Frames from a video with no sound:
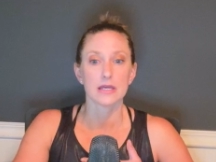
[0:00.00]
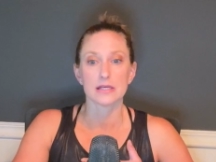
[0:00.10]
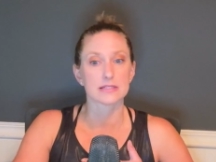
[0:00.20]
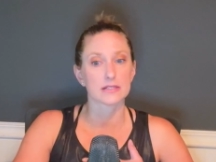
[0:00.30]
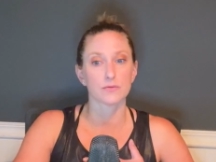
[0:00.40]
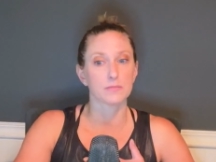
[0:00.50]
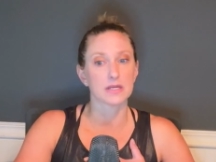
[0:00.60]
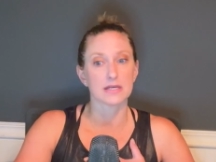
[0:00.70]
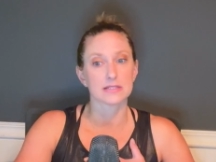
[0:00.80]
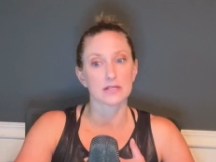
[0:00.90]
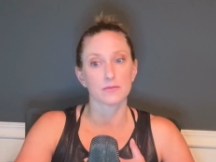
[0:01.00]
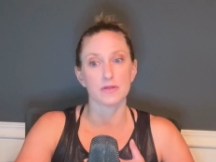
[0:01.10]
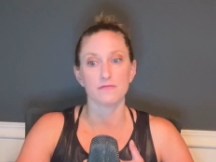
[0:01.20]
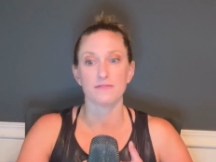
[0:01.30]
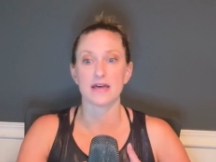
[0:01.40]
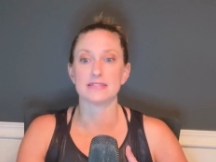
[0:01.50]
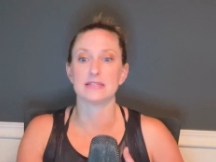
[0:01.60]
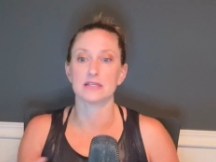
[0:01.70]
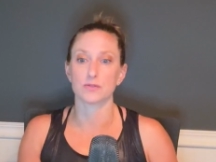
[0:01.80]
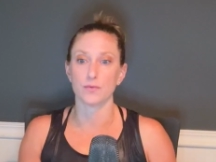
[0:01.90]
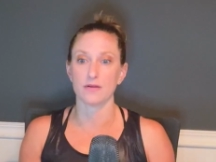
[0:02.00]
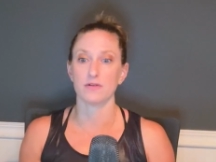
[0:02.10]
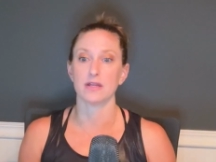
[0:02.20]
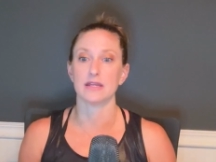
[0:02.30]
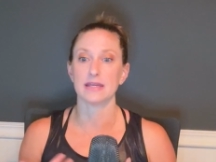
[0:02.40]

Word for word: is it because intermittent fasting is a way of cutting